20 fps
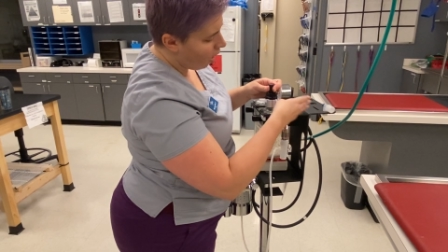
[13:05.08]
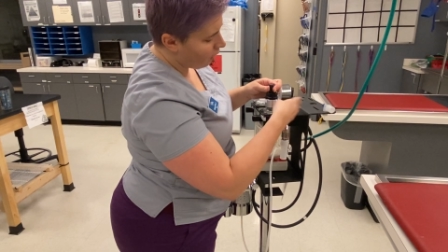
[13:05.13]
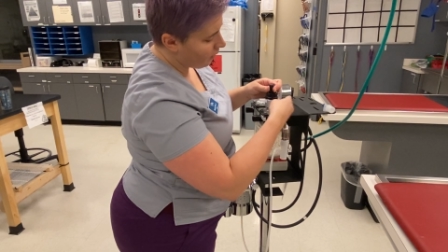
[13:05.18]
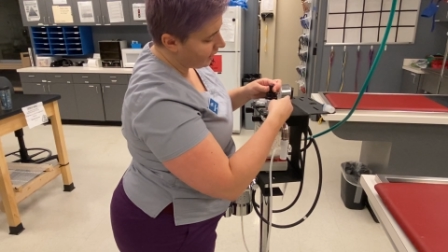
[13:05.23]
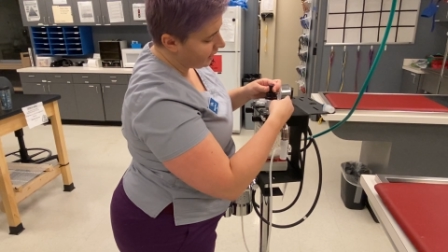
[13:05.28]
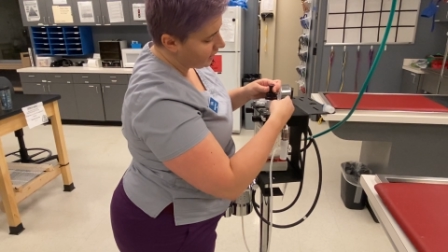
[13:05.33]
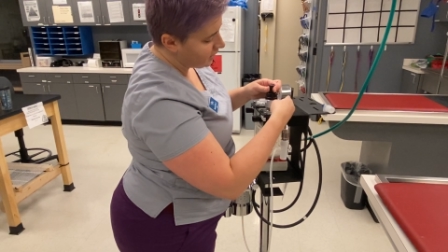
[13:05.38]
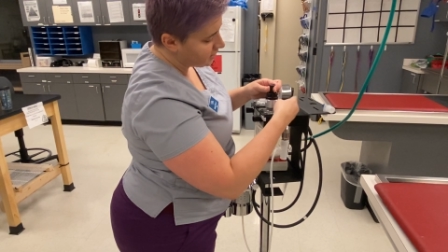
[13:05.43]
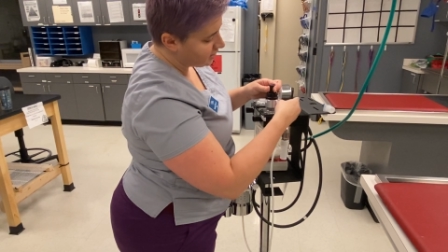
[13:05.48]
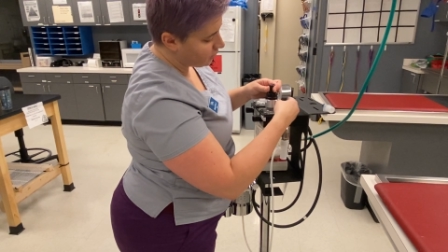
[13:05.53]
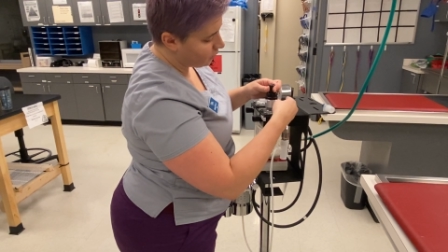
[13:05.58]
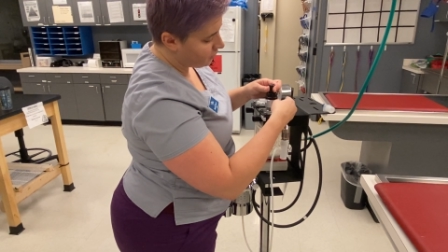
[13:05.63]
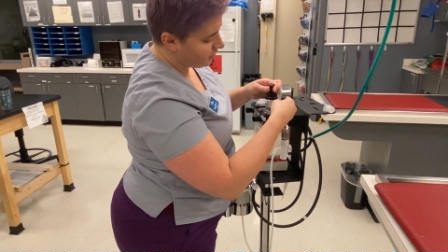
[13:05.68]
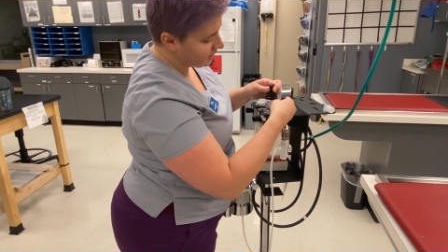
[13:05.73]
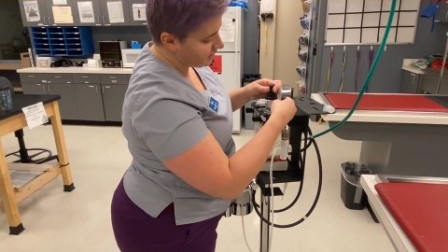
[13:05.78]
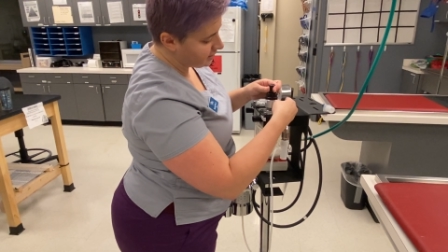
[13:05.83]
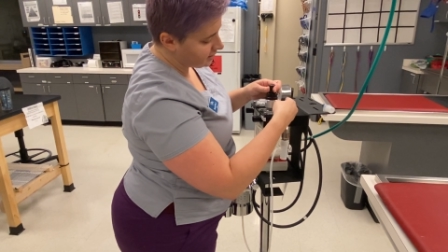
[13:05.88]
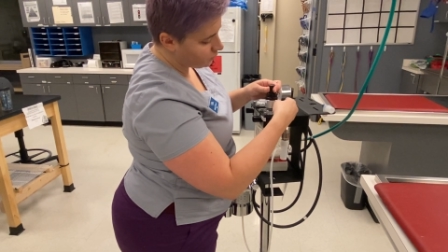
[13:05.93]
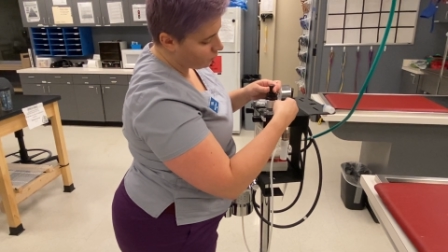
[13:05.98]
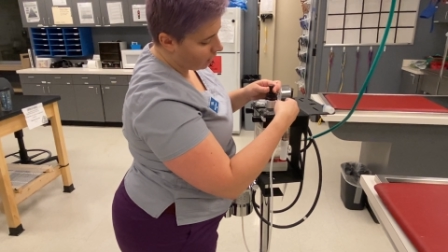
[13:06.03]
all right, so
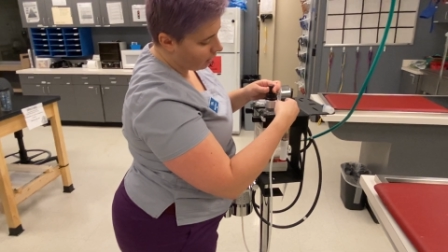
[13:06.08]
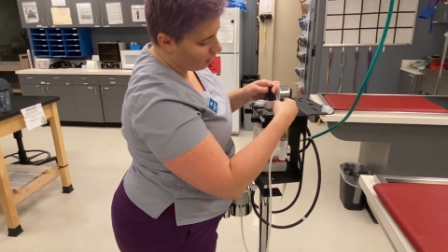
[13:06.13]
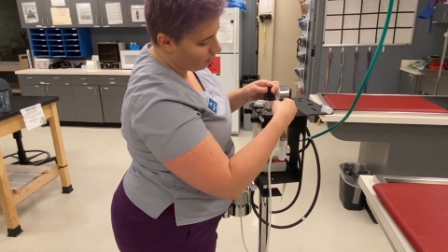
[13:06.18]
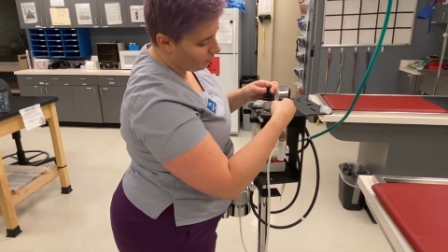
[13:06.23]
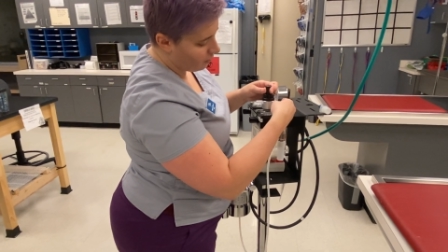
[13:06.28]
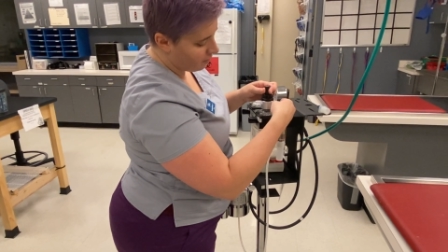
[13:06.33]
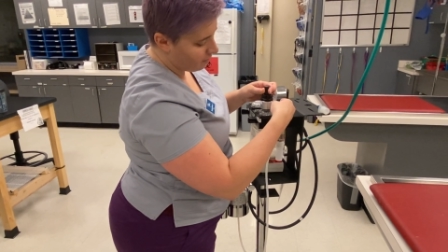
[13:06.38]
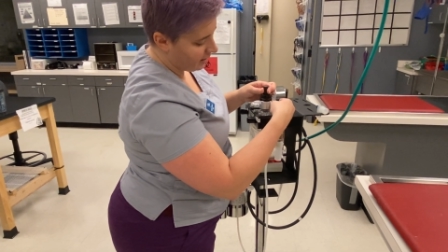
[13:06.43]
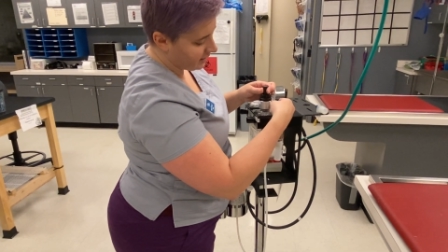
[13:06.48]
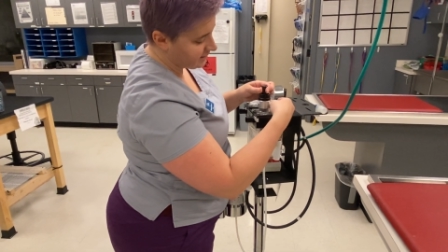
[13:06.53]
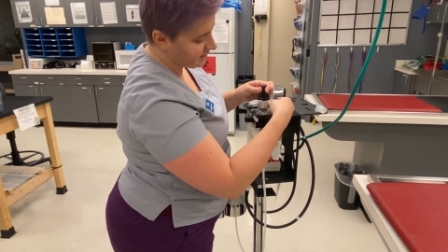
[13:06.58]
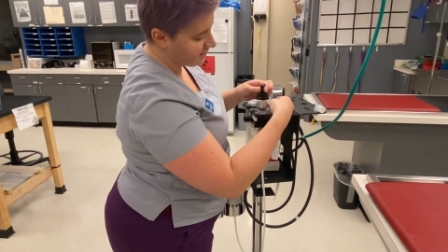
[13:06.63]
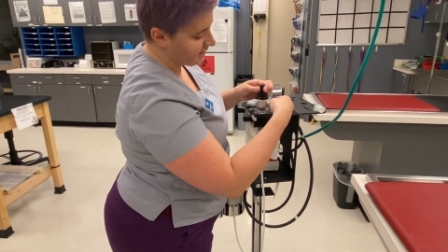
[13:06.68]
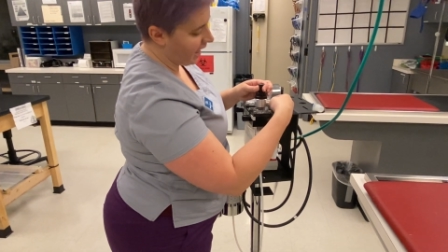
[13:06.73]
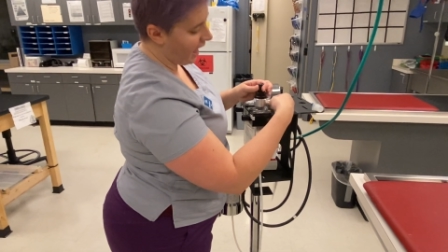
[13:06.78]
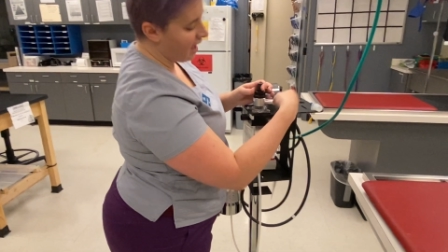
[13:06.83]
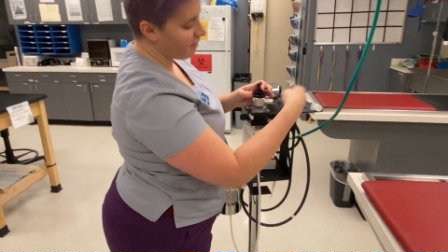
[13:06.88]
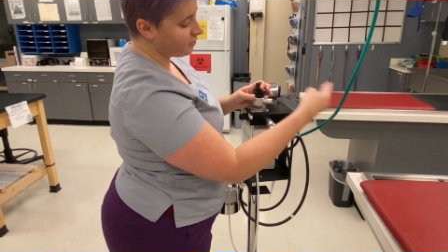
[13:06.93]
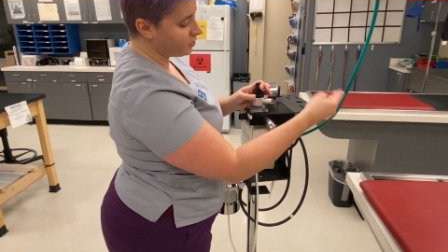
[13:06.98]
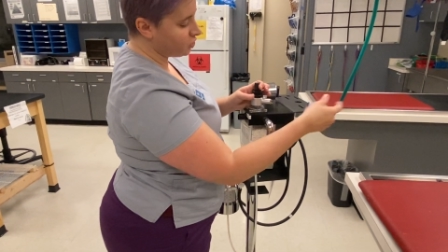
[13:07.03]
this is where I'll put my
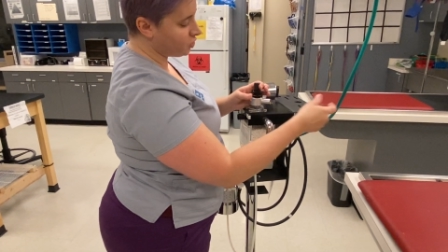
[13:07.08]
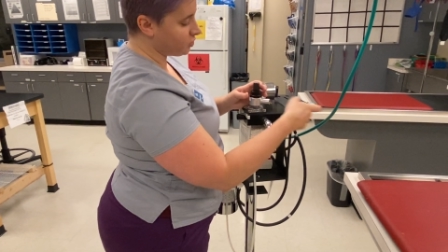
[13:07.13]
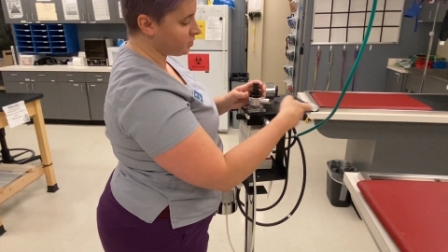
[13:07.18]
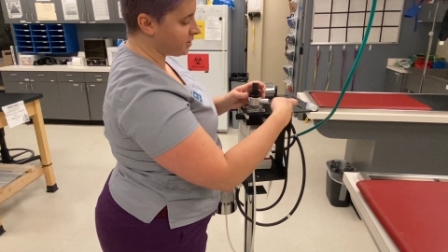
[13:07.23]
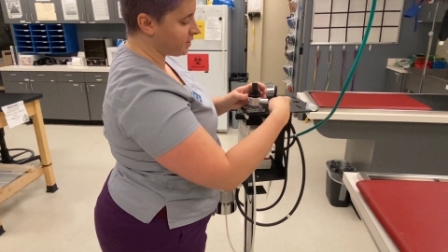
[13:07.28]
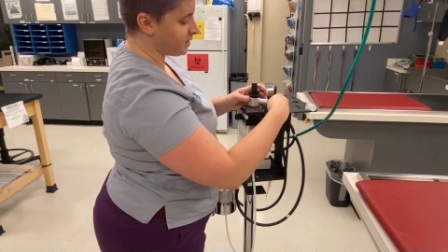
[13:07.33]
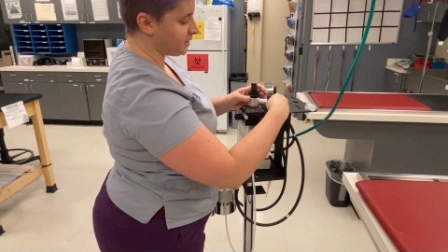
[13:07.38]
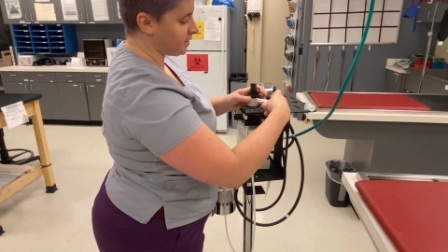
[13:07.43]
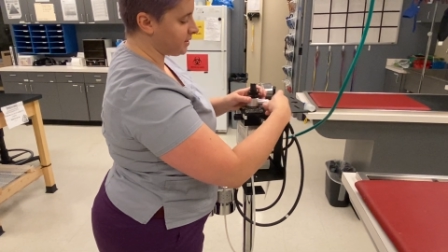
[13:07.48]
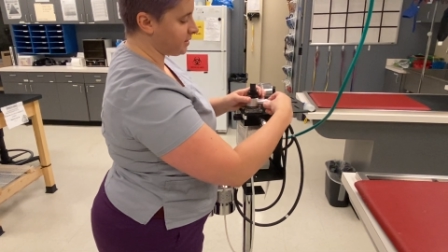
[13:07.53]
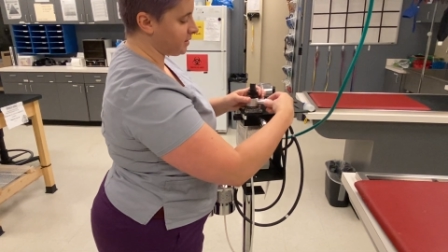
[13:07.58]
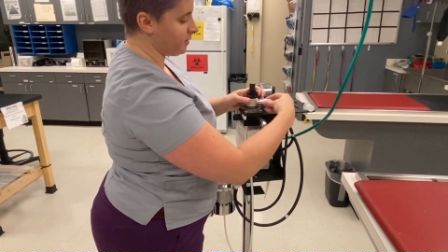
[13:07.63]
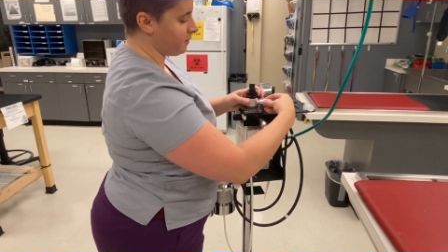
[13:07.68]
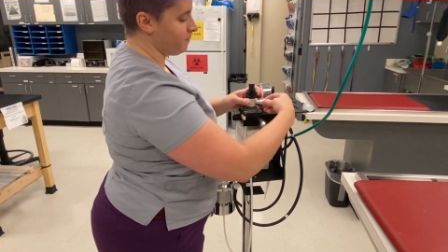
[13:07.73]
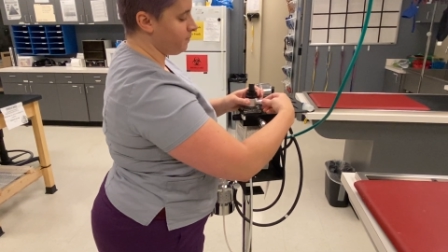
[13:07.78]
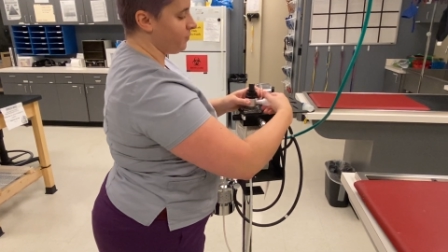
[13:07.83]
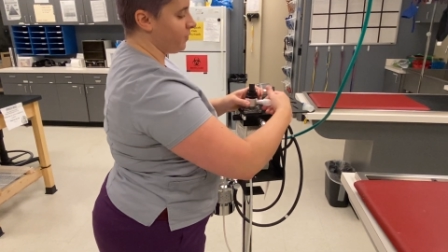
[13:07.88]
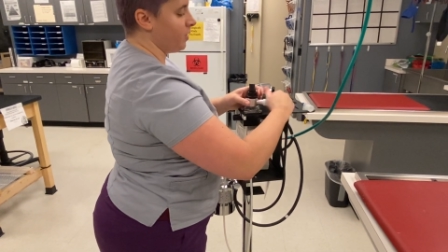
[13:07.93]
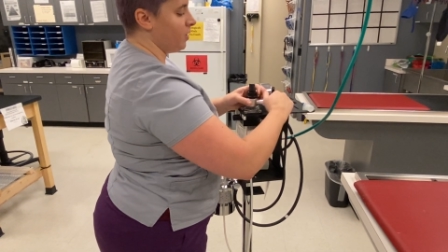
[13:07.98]
scavenger system.